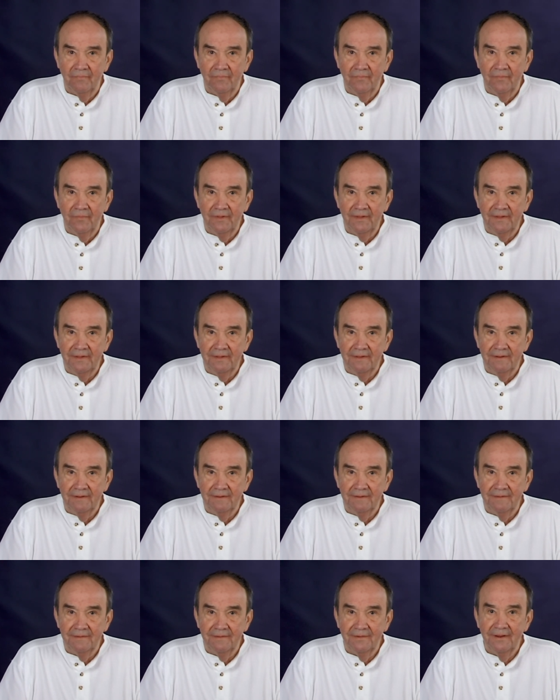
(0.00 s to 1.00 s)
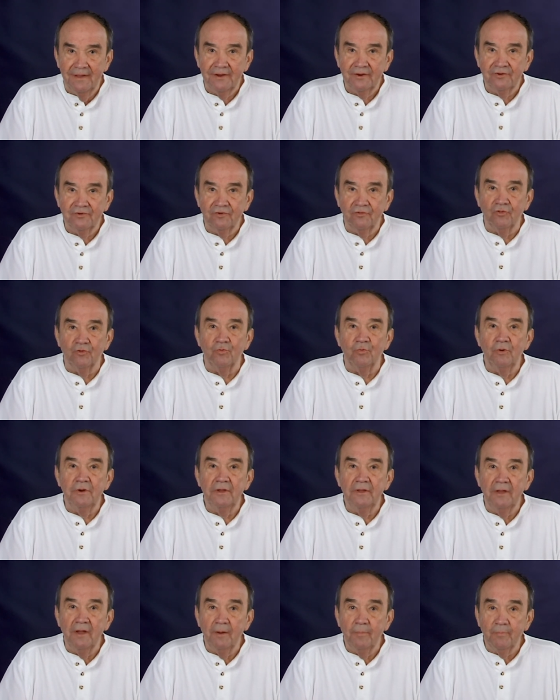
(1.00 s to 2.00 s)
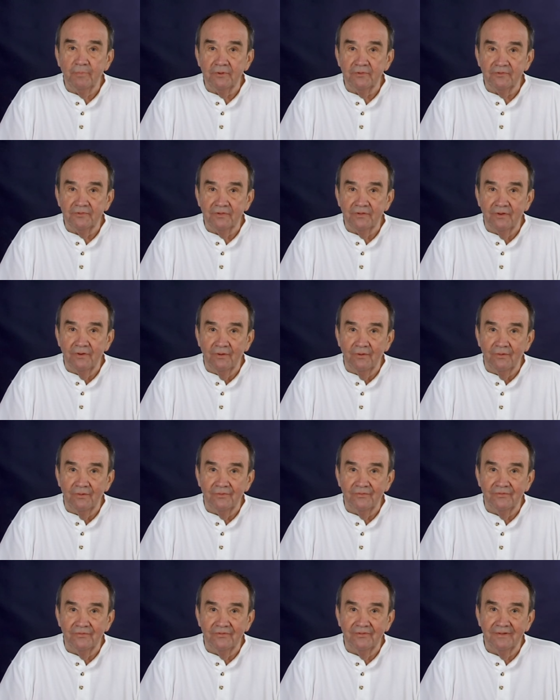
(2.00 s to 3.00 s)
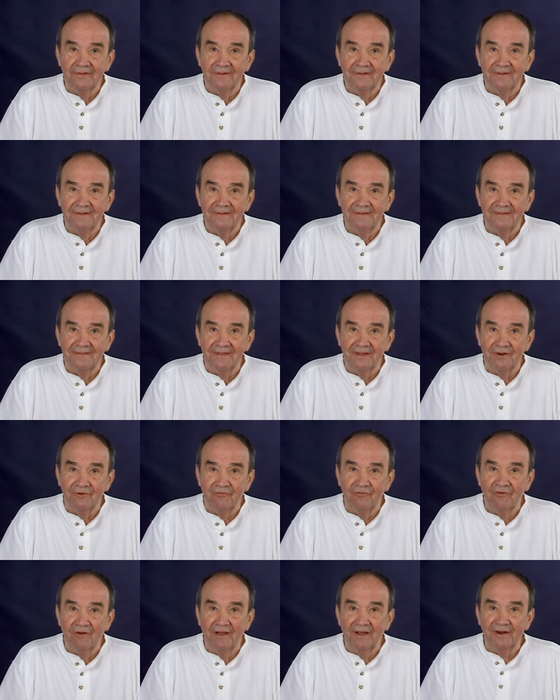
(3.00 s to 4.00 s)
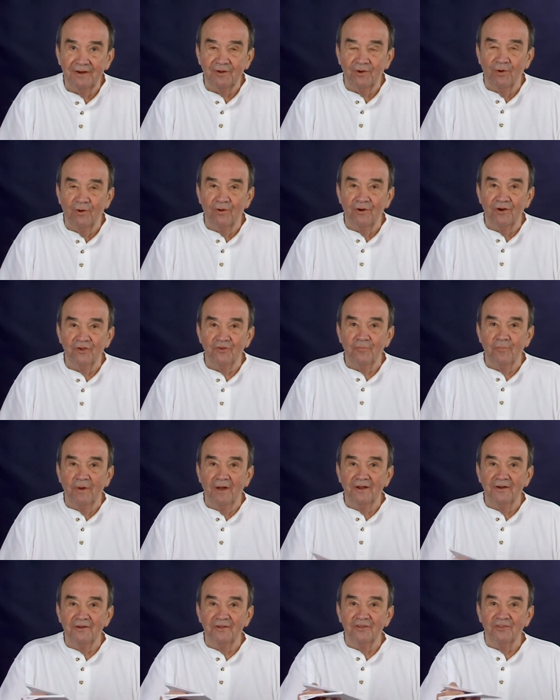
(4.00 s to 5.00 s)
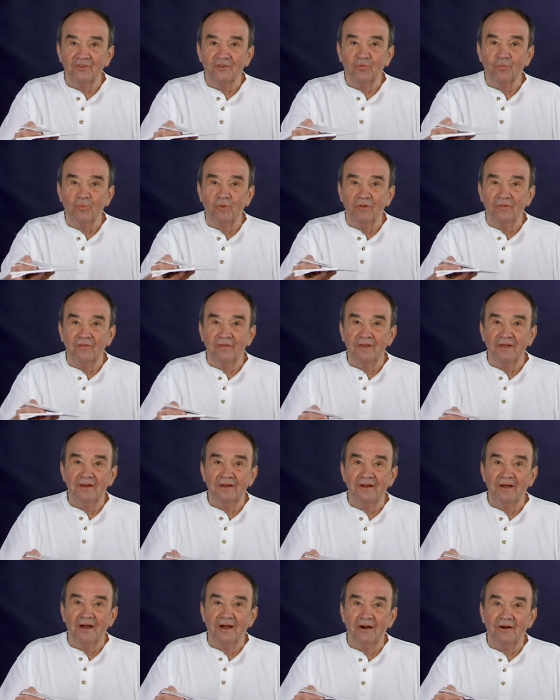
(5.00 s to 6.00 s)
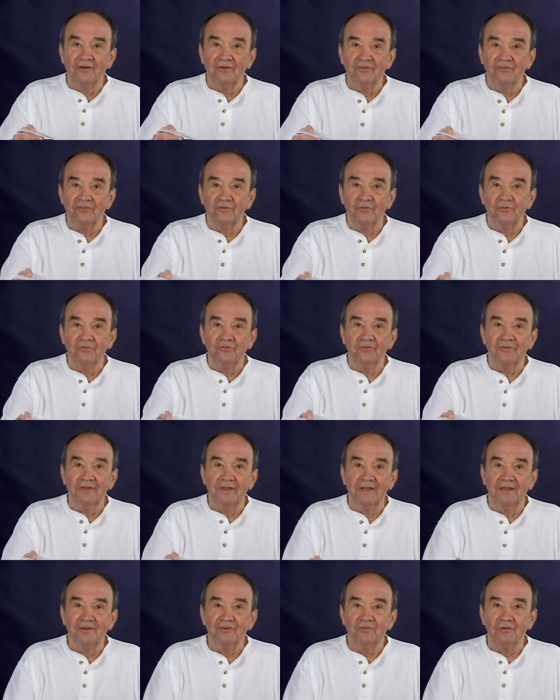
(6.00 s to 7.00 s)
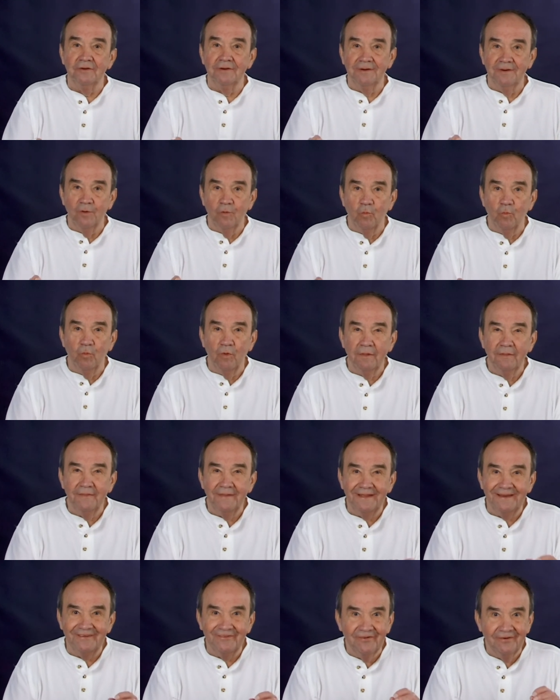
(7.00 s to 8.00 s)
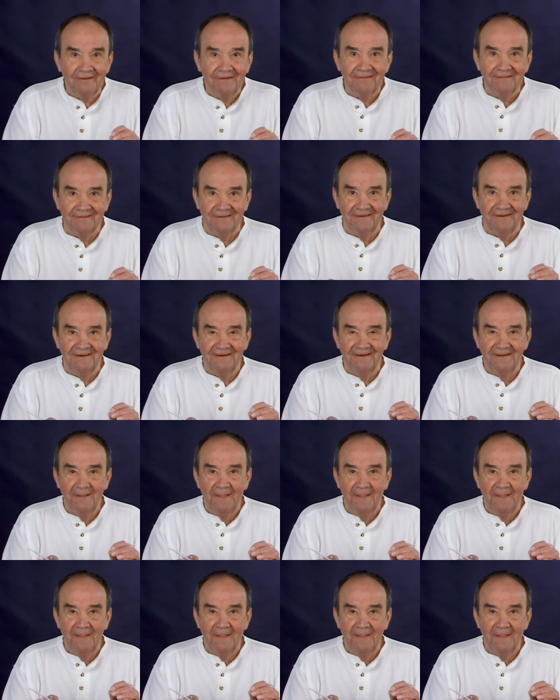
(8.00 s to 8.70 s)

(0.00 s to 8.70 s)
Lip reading: The next 3 episodes that find correspondence within our association with each other